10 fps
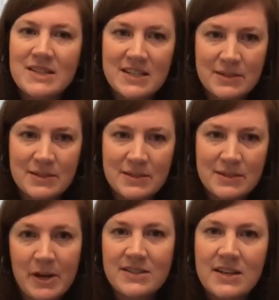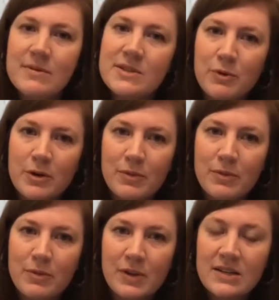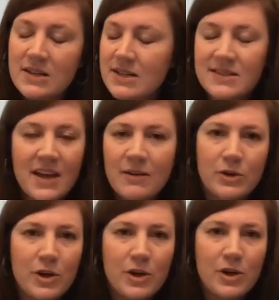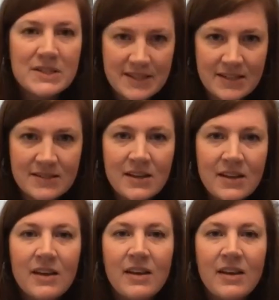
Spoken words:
was it his parents that he was born blind? And he said, well, no one sinned.